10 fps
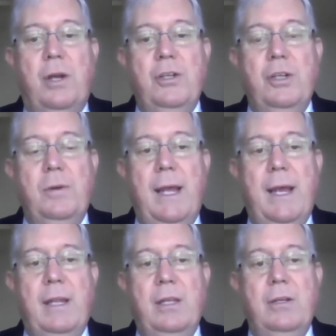I knew
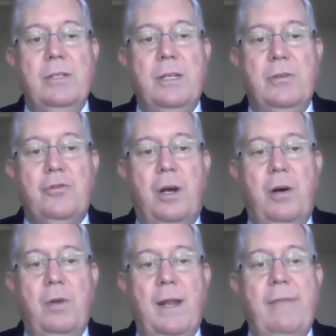how to use
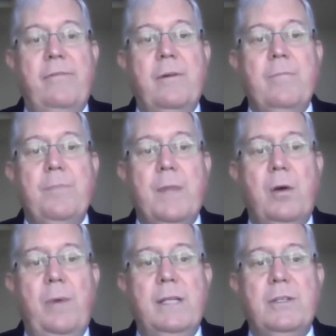Control F
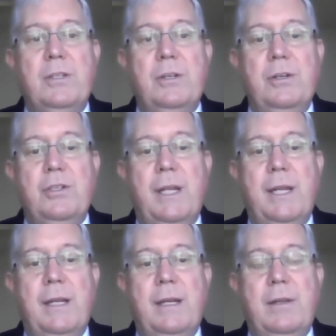when
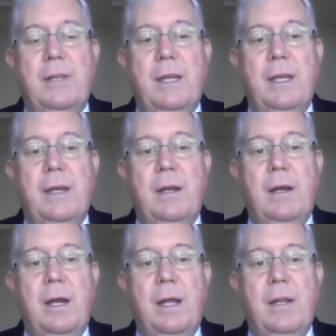searching the
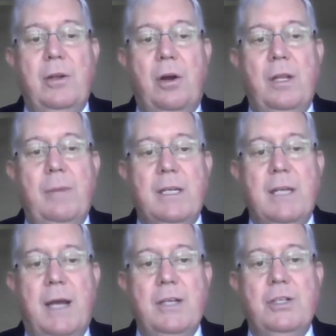
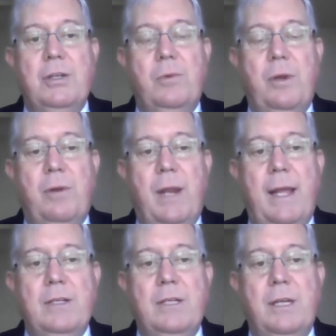documentation that we're
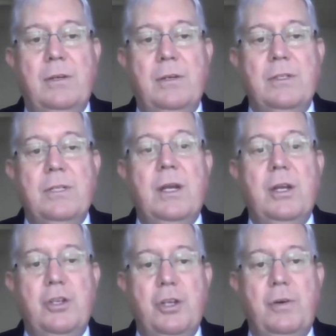allowed to use
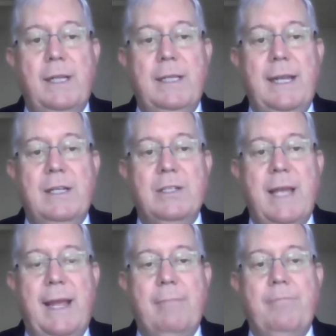during the
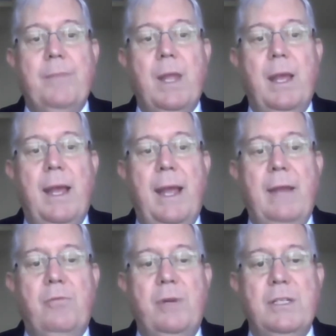exam,
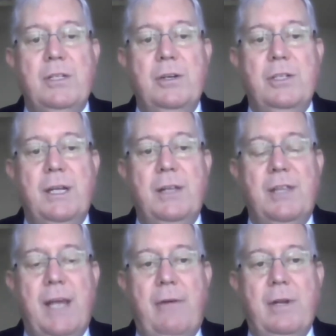and researching
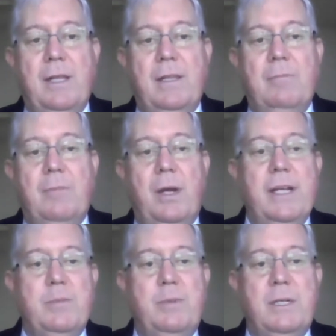thoroughly that my
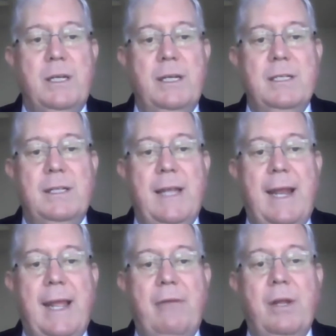expertise in that
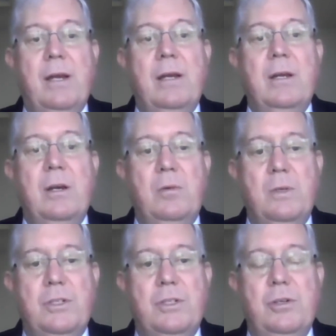area
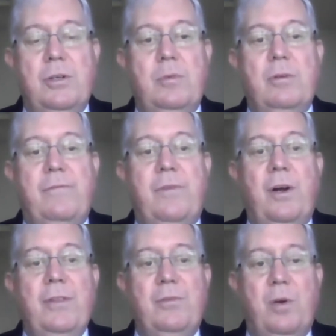was suitable to
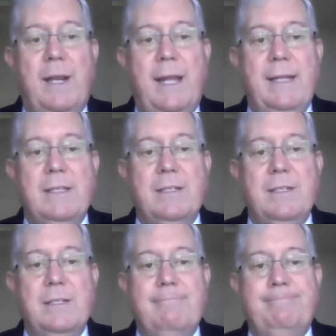find the right answers.